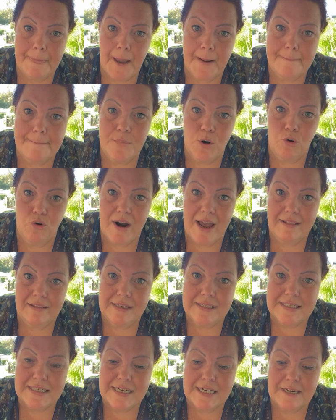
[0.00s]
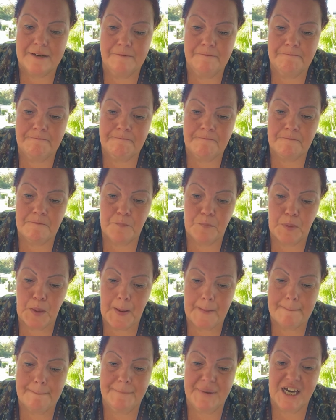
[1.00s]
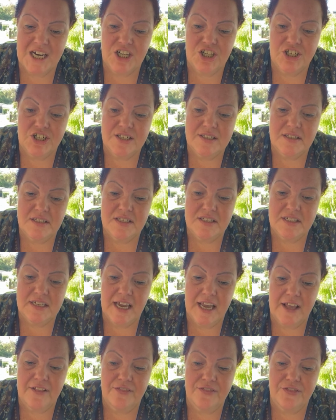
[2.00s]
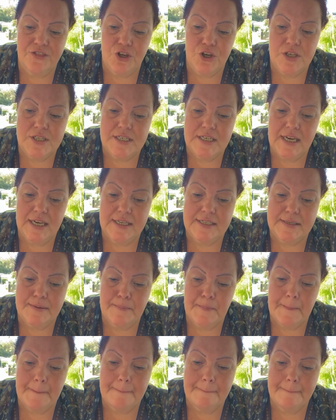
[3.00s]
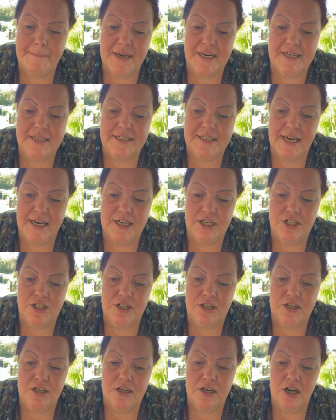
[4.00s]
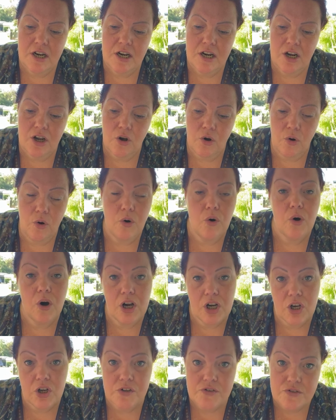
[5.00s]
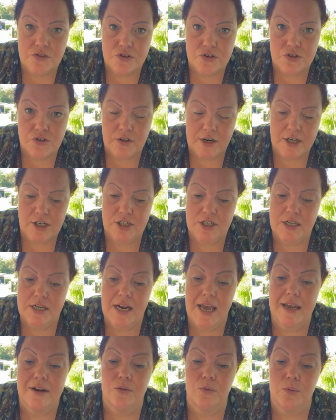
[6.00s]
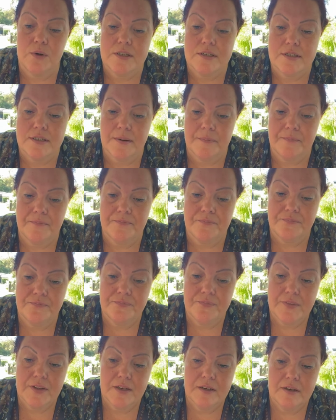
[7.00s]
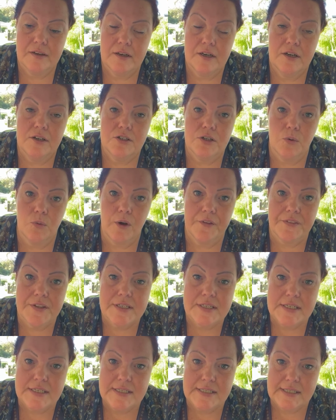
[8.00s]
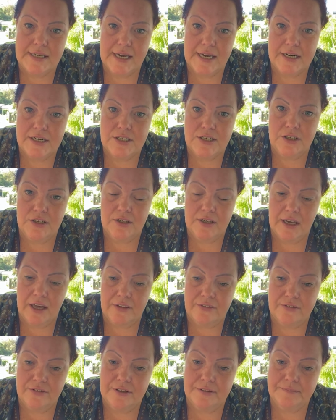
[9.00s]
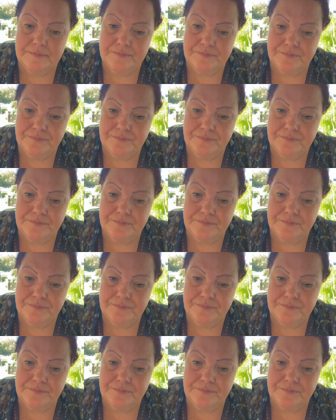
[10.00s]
morality, patience, enthusiasm, meditation or concentration, and wisdom. So what this is saying to you, Catherine,